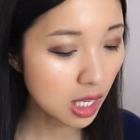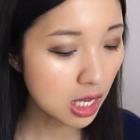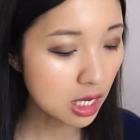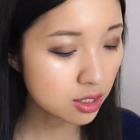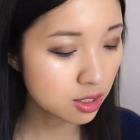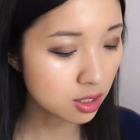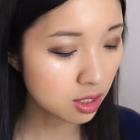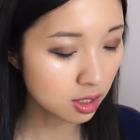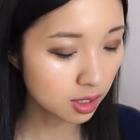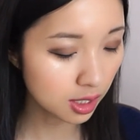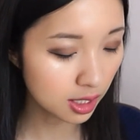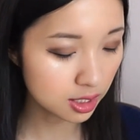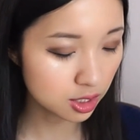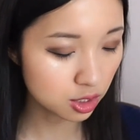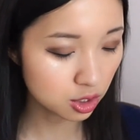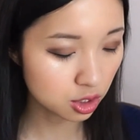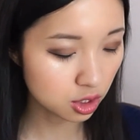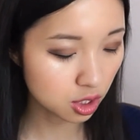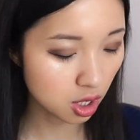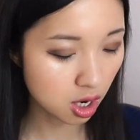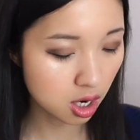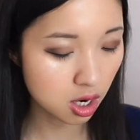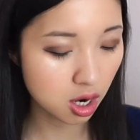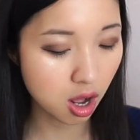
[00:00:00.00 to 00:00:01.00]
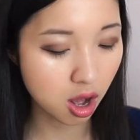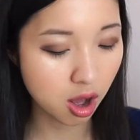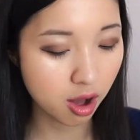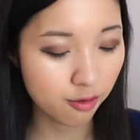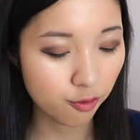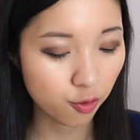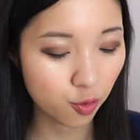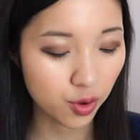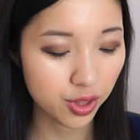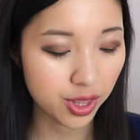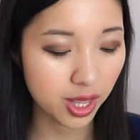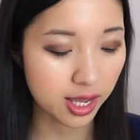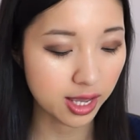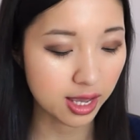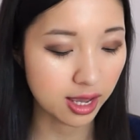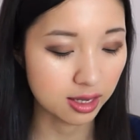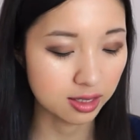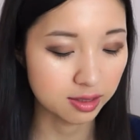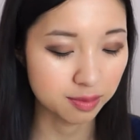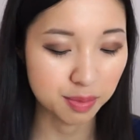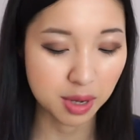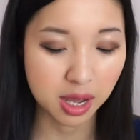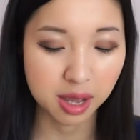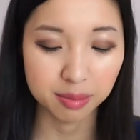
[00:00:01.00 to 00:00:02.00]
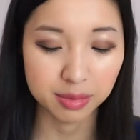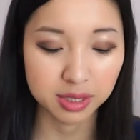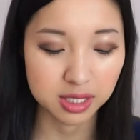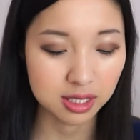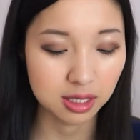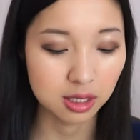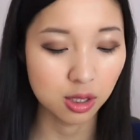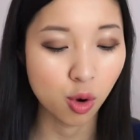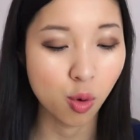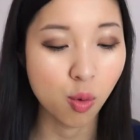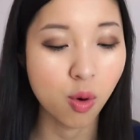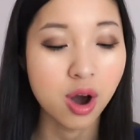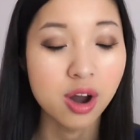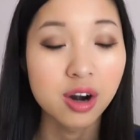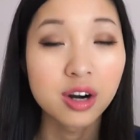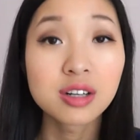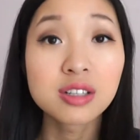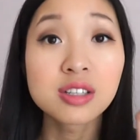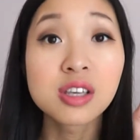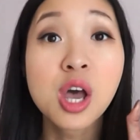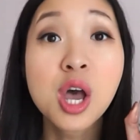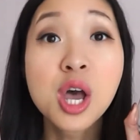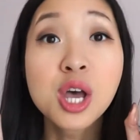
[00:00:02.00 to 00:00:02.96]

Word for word: So let's start off with, I guess, my micellar waters.